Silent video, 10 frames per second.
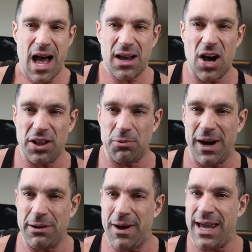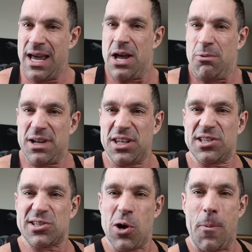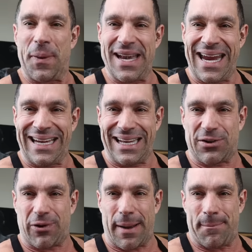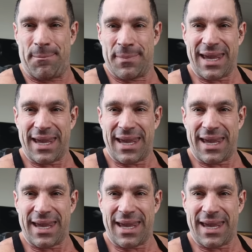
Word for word: I'll call the right way with the supinated grip.